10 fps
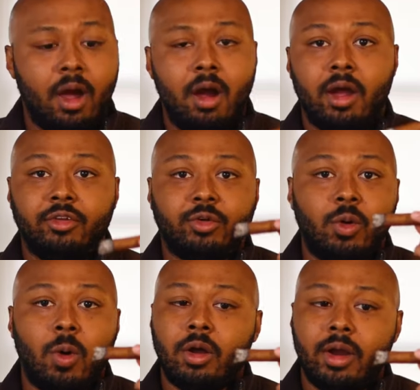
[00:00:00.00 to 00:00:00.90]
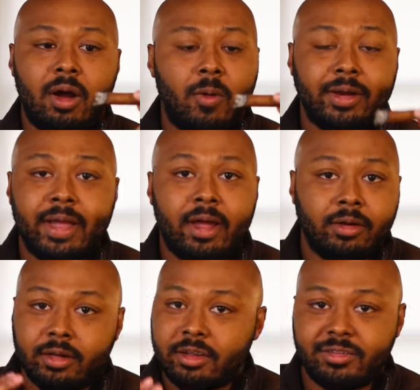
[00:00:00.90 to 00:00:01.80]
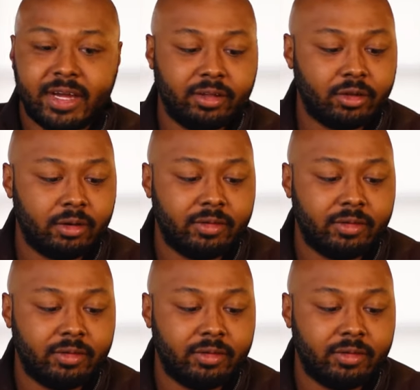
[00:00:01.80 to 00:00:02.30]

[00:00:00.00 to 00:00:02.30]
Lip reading: All right, so we're working our way down in the second third